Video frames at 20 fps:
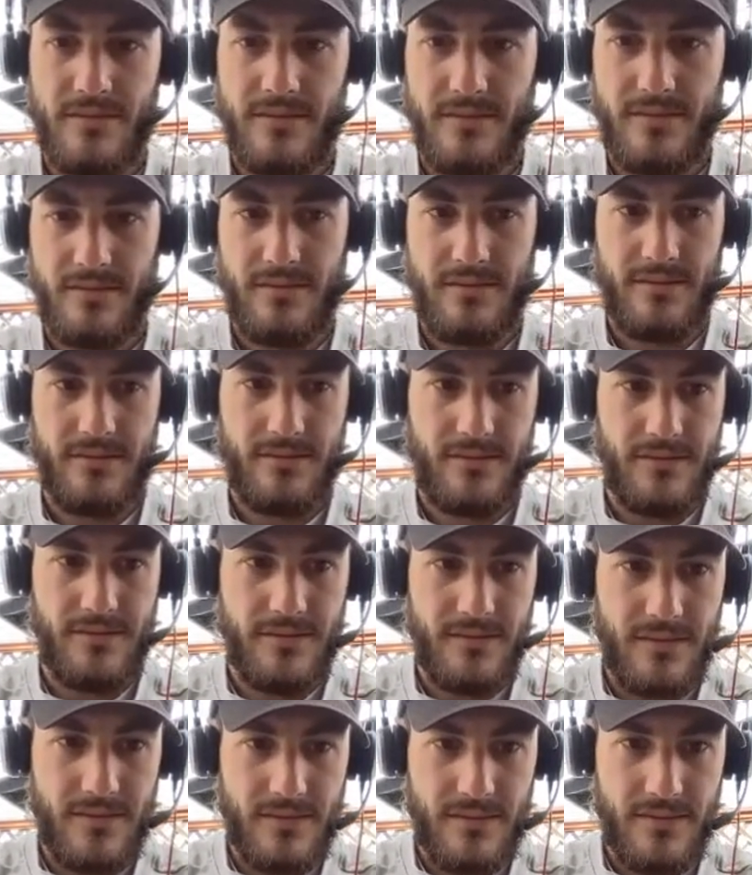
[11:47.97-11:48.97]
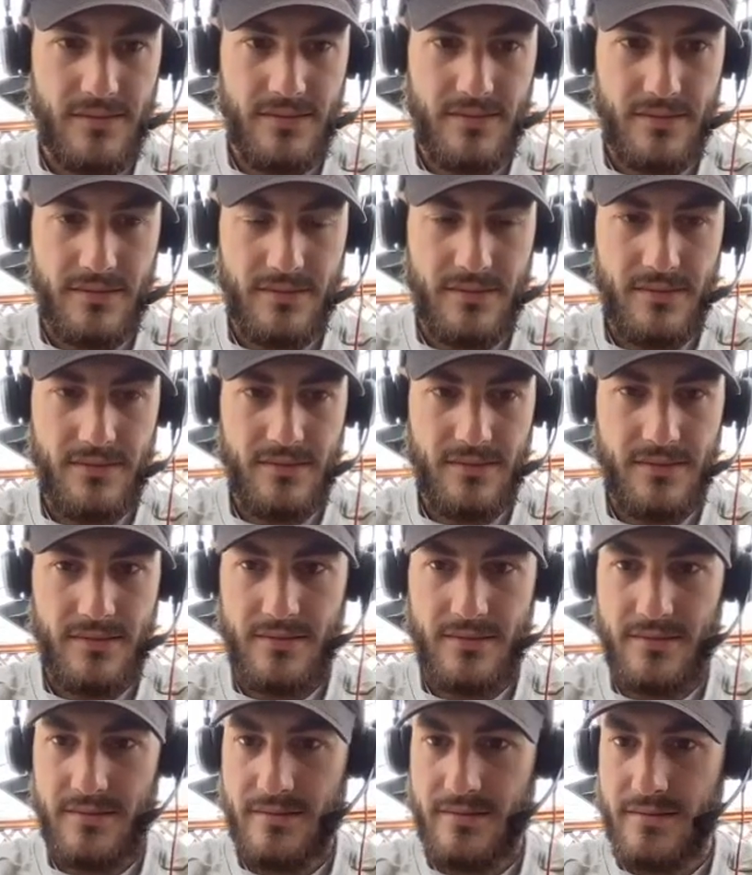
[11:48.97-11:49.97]

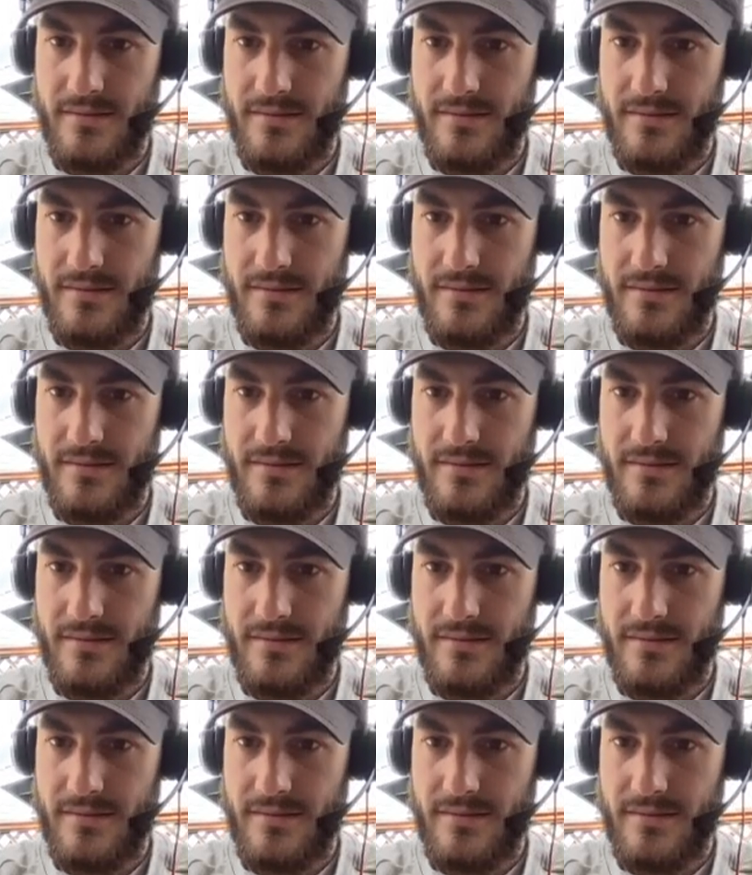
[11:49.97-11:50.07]
The person shown says nothing.